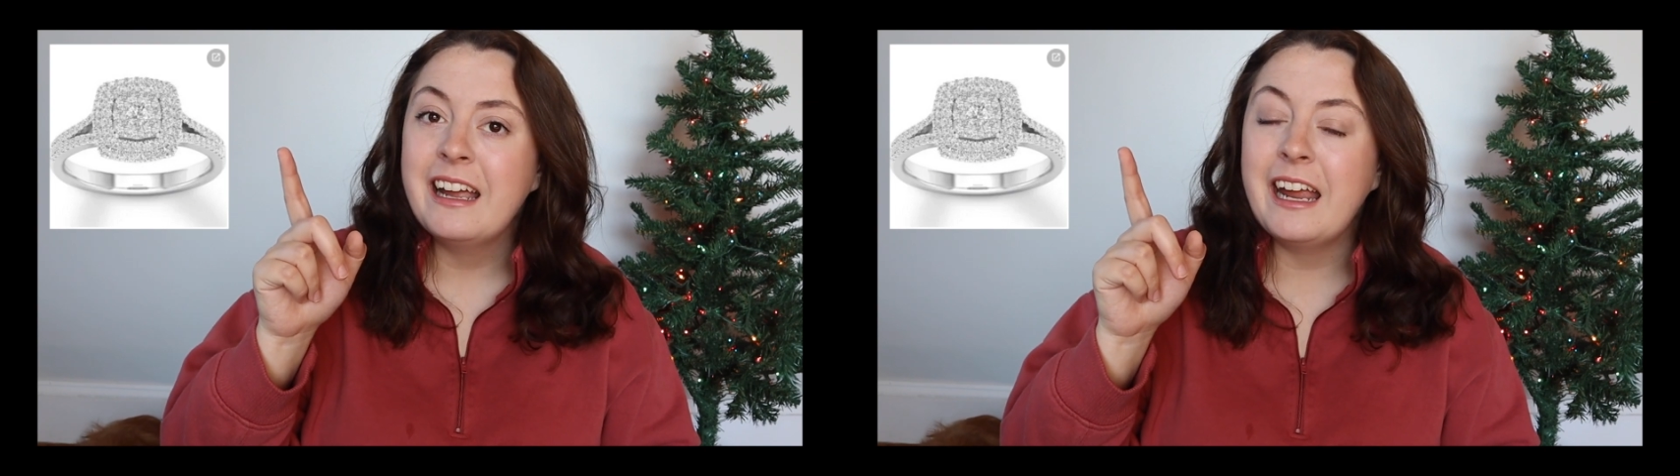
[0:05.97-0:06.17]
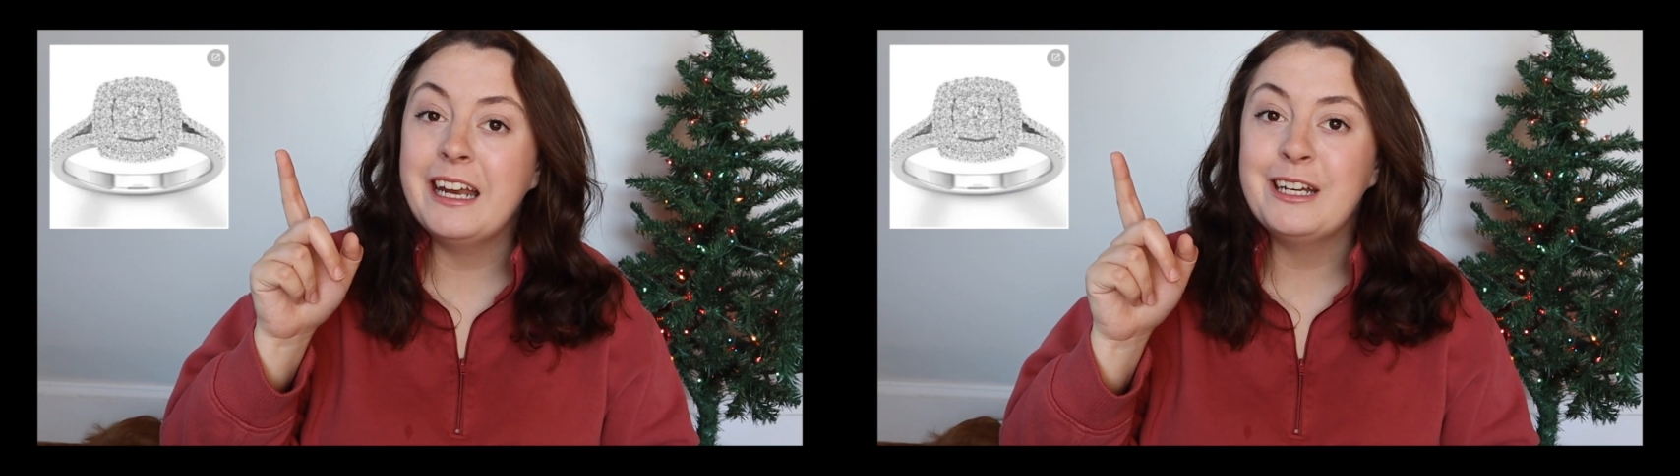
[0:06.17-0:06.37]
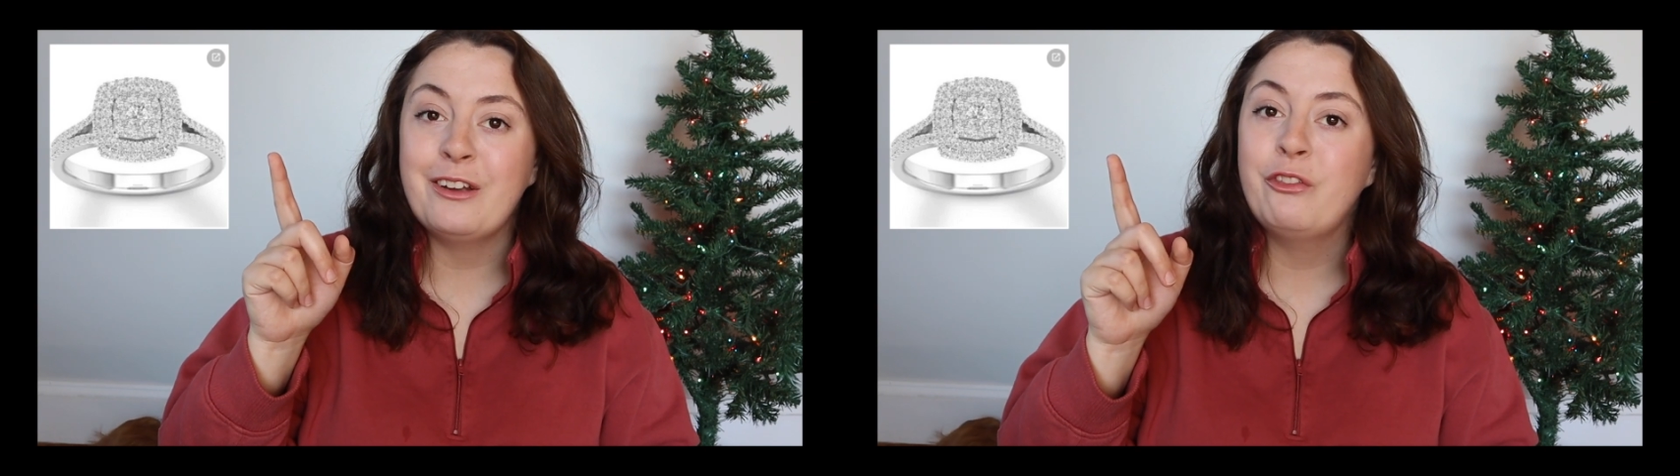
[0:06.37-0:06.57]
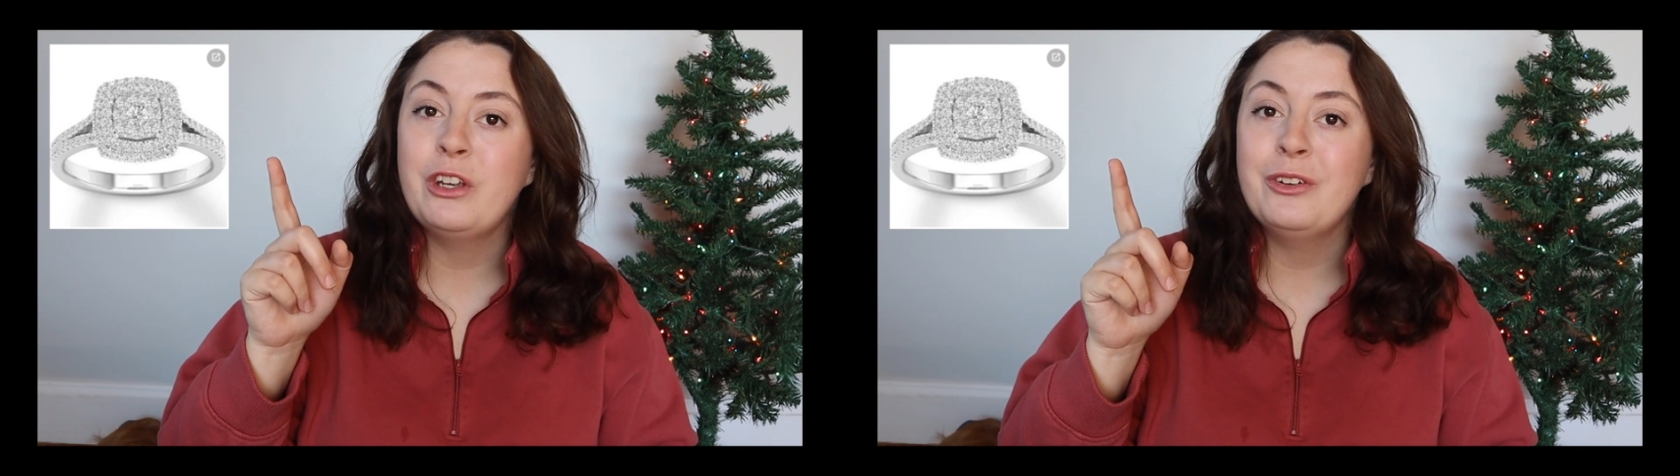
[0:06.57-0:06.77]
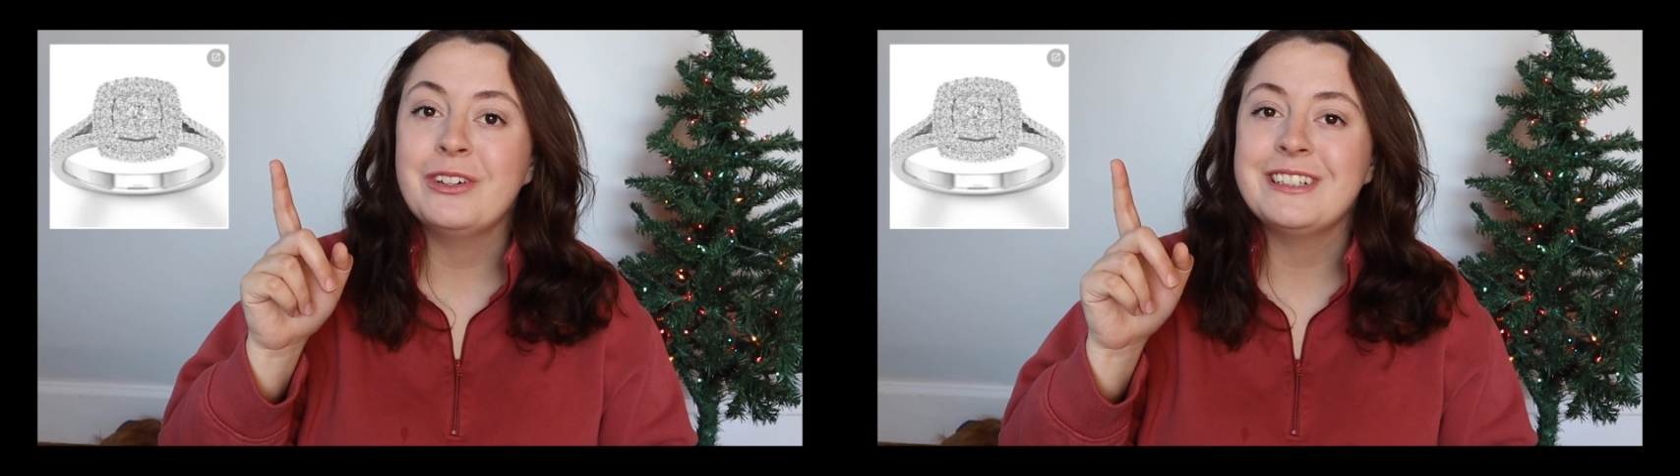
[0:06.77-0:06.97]
And if
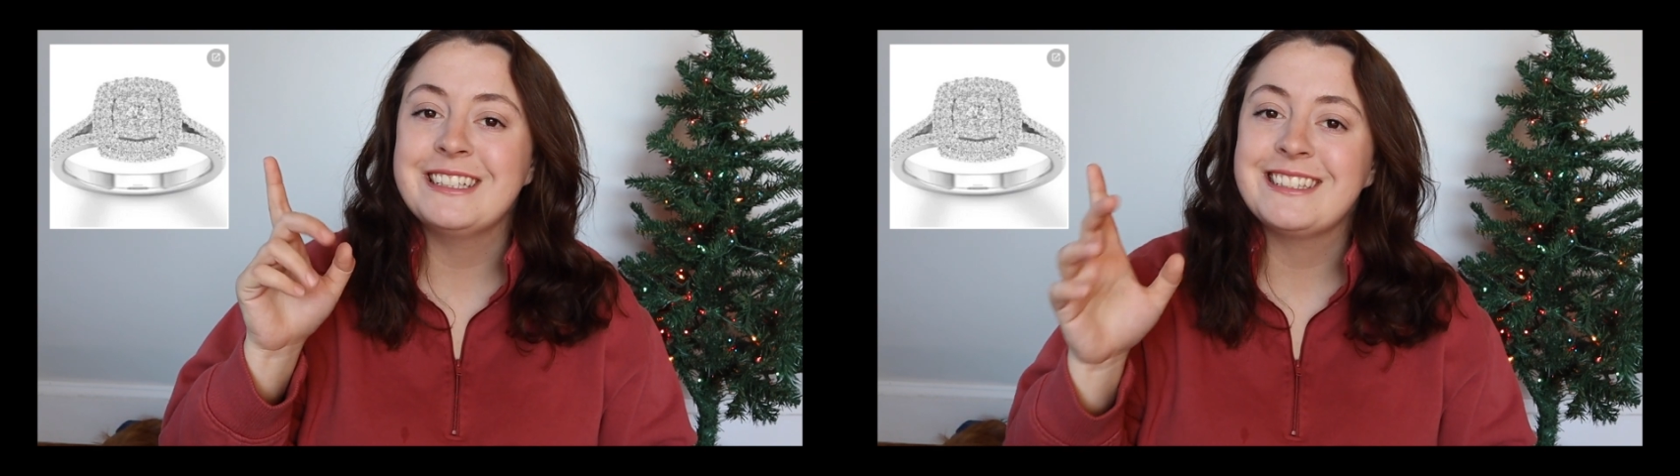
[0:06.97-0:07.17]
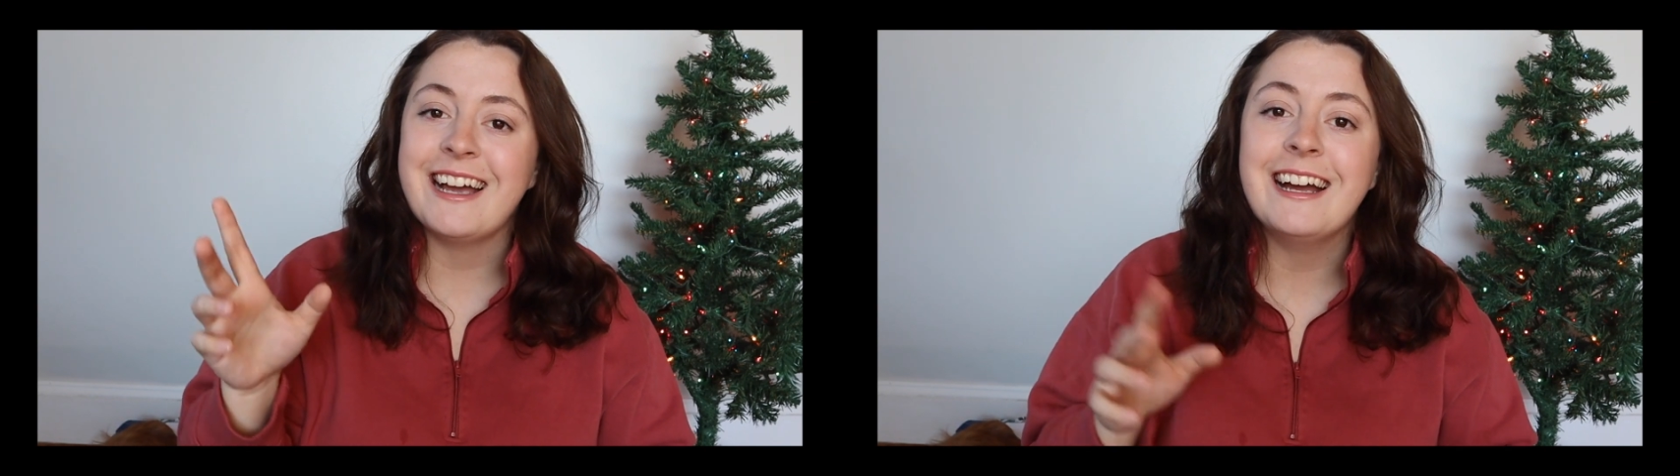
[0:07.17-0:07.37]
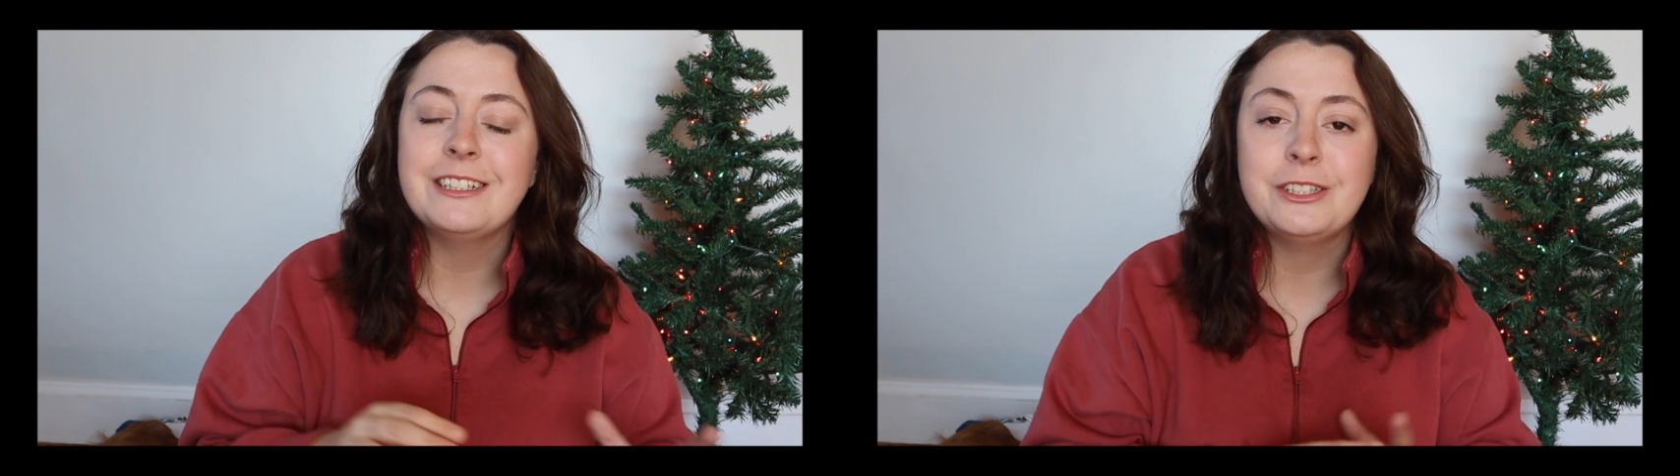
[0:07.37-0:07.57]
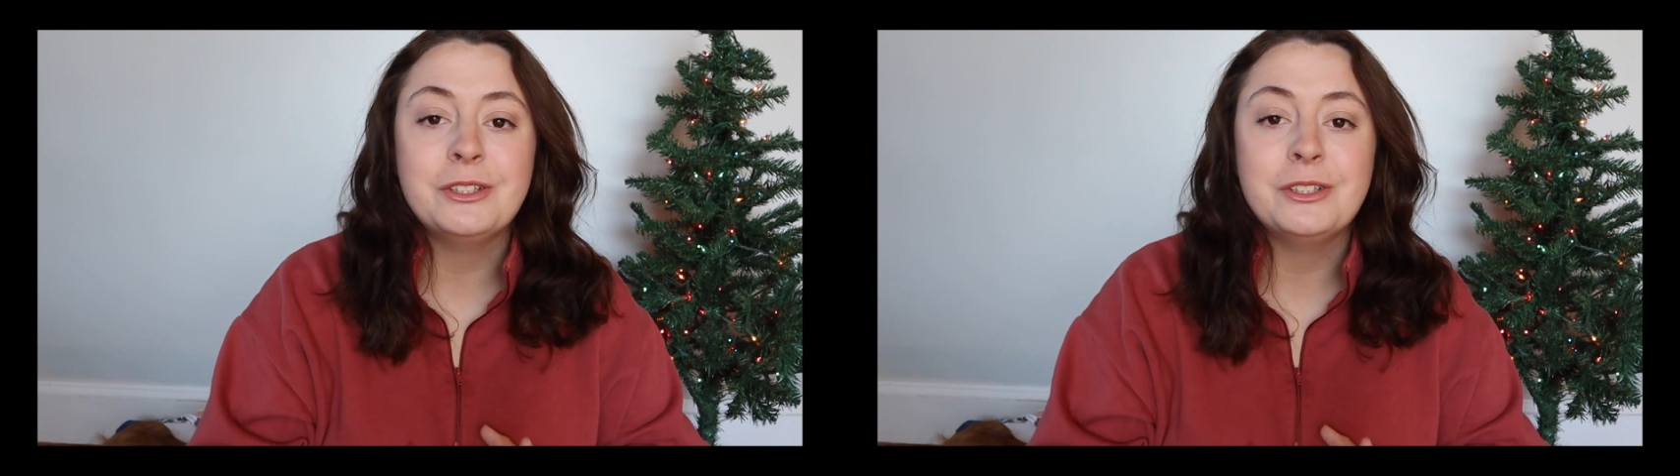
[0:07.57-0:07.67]
you decide